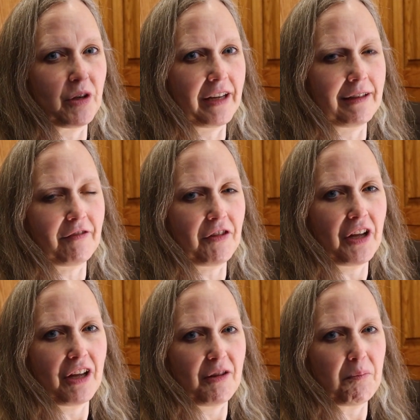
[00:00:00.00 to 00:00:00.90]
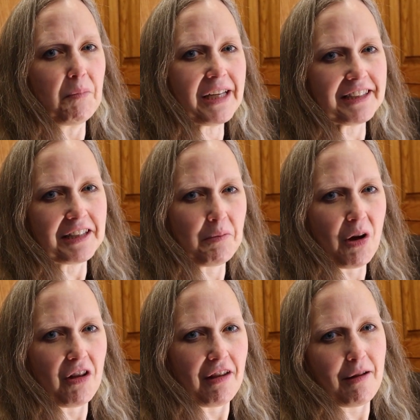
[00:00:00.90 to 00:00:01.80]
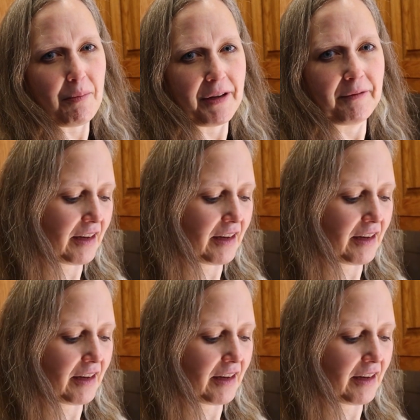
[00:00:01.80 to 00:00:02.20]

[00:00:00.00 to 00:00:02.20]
kind of mix them all up.